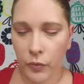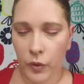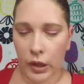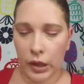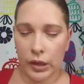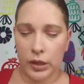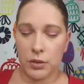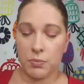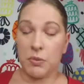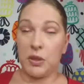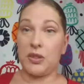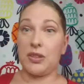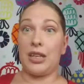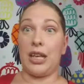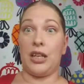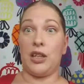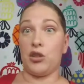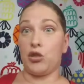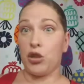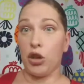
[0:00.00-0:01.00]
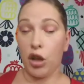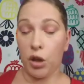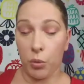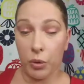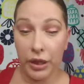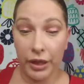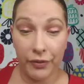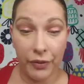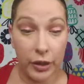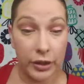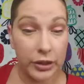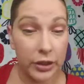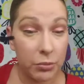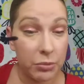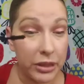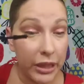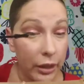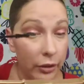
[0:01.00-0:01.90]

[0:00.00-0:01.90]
Smells kind of strong when it first comes out.